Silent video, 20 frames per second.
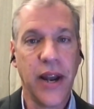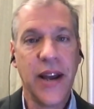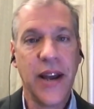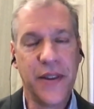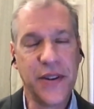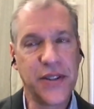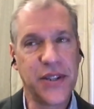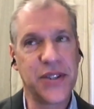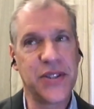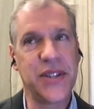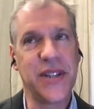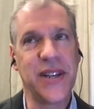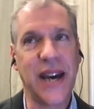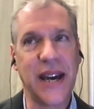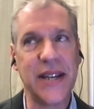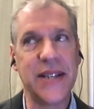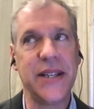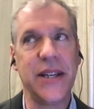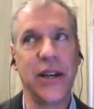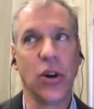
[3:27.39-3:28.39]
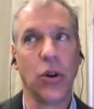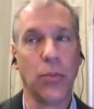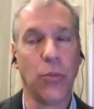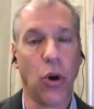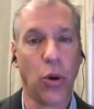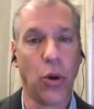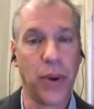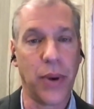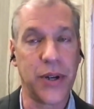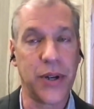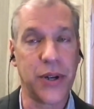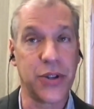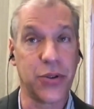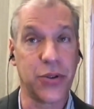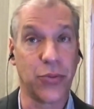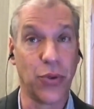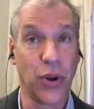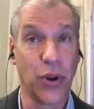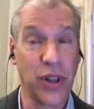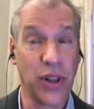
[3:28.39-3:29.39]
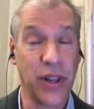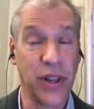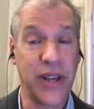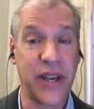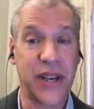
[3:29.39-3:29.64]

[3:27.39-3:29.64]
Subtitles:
This is the ideal moment to really